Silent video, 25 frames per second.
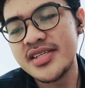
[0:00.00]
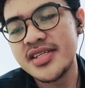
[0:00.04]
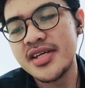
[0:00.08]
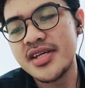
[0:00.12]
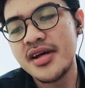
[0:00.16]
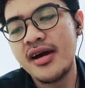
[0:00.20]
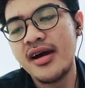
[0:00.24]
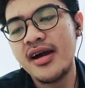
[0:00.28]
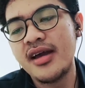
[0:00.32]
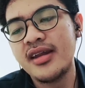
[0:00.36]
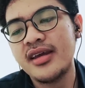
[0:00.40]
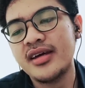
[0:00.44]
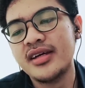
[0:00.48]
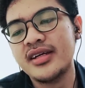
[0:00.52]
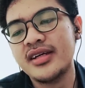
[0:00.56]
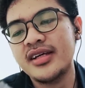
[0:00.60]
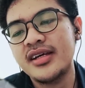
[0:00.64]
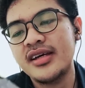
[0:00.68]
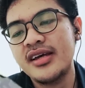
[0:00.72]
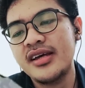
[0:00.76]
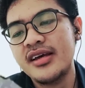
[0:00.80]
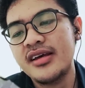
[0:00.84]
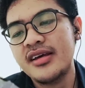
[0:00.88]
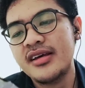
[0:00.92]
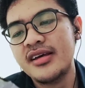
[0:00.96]
Kyla.
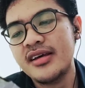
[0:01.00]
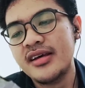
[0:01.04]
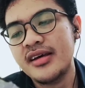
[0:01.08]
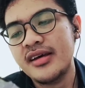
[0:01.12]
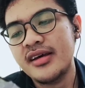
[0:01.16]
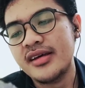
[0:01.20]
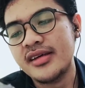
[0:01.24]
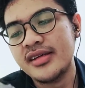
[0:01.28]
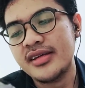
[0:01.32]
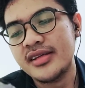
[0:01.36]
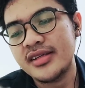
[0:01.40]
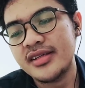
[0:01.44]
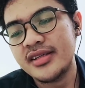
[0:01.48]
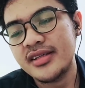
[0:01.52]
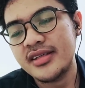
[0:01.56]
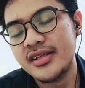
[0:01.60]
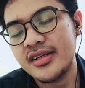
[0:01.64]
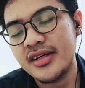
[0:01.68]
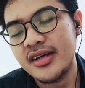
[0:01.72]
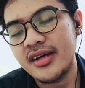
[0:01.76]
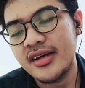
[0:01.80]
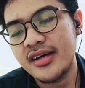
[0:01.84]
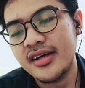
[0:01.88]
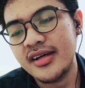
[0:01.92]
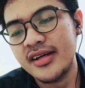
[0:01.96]

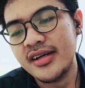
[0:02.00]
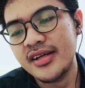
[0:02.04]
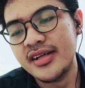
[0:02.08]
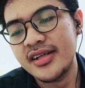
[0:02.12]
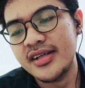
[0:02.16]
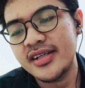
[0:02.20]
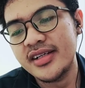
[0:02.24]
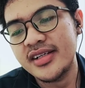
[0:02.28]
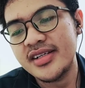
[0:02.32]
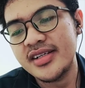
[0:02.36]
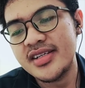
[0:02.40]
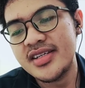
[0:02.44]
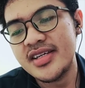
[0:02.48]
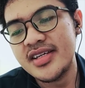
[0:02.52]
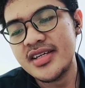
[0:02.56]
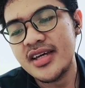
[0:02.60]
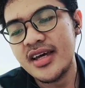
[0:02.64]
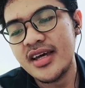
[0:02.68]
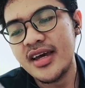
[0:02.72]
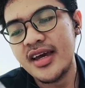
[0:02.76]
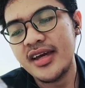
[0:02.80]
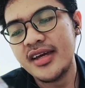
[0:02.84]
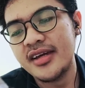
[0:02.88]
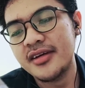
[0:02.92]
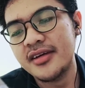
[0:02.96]

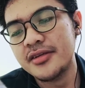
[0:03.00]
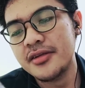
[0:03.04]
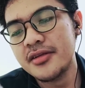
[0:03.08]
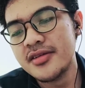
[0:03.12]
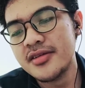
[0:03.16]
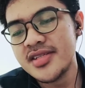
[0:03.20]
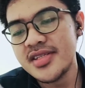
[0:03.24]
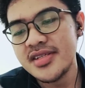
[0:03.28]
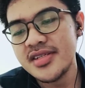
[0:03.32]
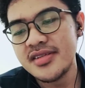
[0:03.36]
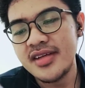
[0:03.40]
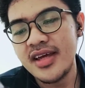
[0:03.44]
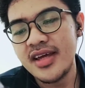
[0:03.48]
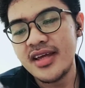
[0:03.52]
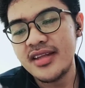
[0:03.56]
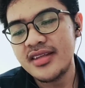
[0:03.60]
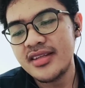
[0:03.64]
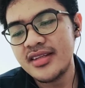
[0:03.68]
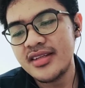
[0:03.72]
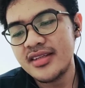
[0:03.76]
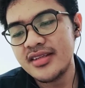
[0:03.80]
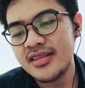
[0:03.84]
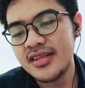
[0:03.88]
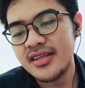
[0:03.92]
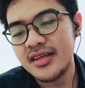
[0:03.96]
And
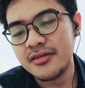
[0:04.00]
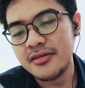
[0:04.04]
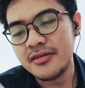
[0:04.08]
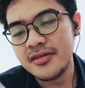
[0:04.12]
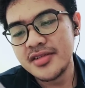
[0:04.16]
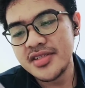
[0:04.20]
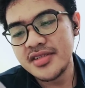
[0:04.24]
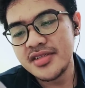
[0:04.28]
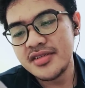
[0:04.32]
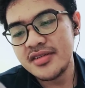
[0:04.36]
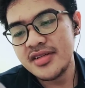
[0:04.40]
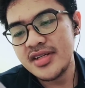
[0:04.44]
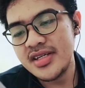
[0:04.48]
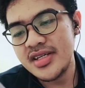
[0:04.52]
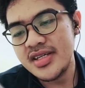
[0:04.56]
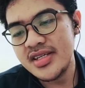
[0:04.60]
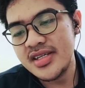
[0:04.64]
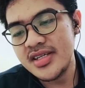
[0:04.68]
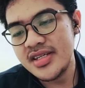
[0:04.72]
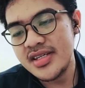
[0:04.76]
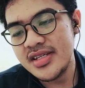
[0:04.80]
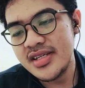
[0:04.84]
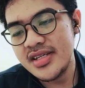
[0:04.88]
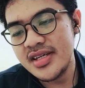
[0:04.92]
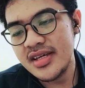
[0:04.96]
also
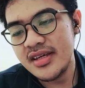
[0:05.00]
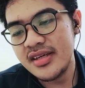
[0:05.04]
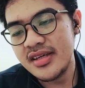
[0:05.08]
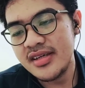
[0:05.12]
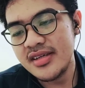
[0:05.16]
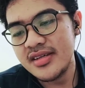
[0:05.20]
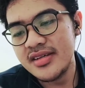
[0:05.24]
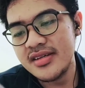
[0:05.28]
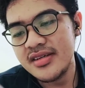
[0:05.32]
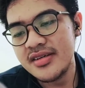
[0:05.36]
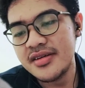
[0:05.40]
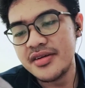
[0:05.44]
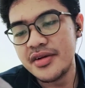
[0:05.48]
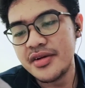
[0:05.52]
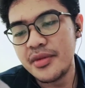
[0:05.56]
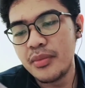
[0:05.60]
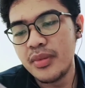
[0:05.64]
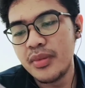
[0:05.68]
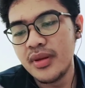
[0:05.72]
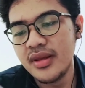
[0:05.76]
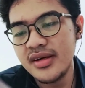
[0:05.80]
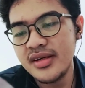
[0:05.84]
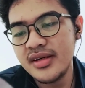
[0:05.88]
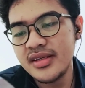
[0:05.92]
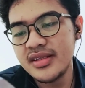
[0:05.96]
he
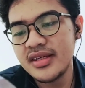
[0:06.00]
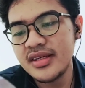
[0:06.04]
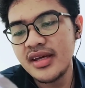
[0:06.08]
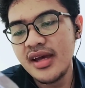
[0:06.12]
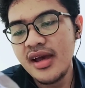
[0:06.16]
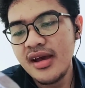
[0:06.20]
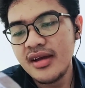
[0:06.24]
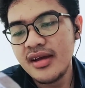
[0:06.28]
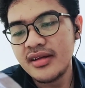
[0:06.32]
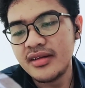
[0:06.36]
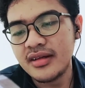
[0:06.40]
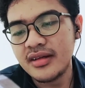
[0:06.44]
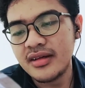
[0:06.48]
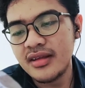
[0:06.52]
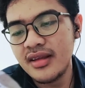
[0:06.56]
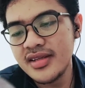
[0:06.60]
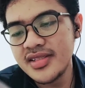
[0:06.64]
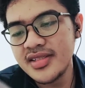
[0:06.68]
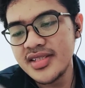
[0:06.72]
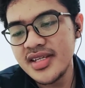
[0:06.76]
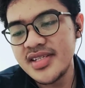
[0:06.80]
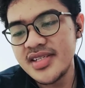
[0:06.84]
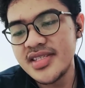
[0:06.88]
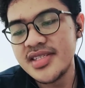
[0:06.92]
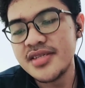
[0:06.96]
replied, the class
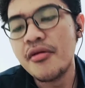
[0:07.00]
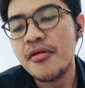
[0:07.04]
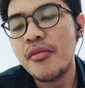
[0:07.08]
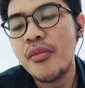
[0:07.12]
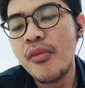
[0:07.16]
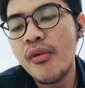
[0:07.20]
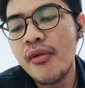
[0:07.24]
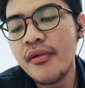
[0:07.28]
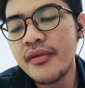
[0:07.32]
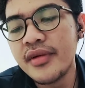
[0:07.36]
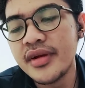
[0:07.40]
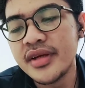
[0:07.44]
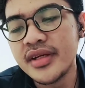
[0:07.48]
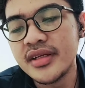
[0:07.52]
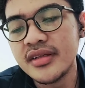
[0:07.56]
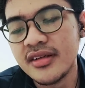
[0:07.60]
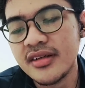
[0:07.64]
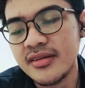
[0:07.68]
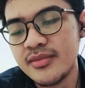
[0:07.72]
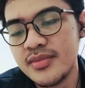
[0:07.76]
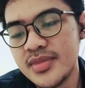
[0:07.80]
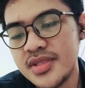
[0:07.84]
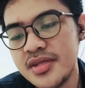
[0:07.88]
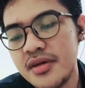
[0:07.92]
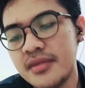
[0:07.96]
is so boring,
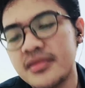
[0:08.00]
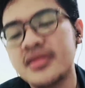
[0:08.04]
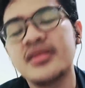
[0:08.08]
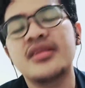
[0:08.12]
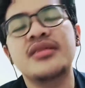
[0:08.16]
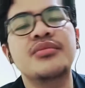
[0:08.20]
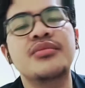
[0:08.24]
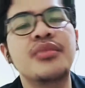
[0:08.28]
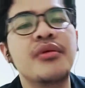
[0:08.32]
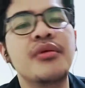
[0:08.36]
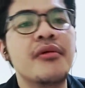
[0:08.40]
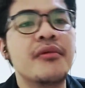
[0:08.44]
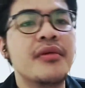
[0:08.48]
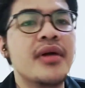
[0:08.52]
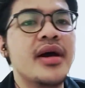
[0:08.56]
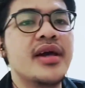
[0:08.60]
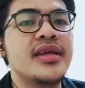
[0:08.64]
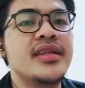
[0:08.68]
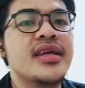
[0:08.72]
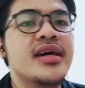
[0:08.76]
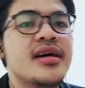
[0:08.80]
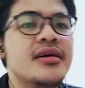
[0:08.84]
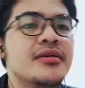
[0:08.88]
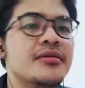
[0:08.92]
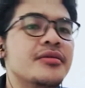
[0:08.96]
I'm totally bored right
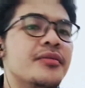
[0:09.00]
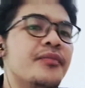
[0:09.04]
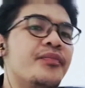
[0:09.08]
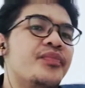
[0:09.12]
now.